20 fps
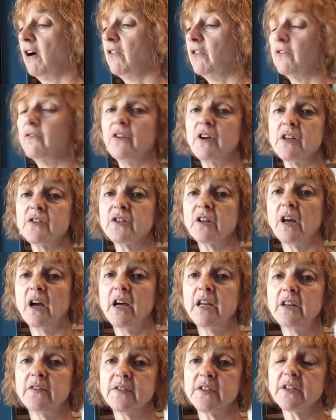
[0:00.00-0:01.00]
the first
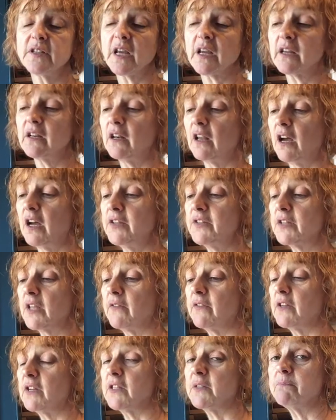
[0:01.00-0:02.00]
line, and the second line's
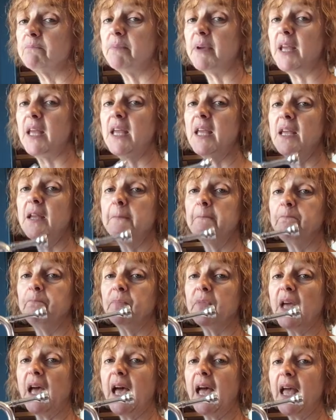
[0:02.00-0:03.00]
given us B,
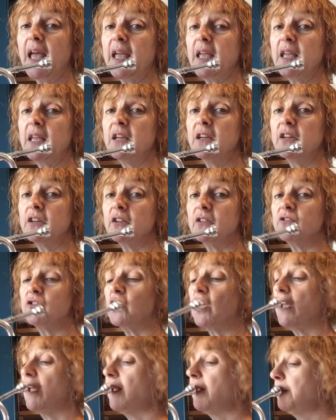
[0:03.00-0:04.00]
A,
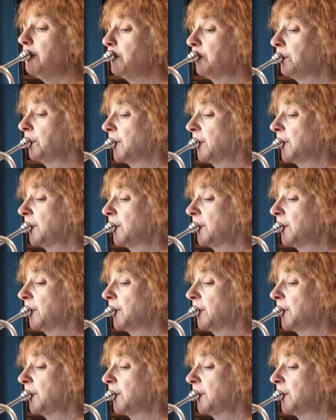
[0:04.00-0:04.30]
G.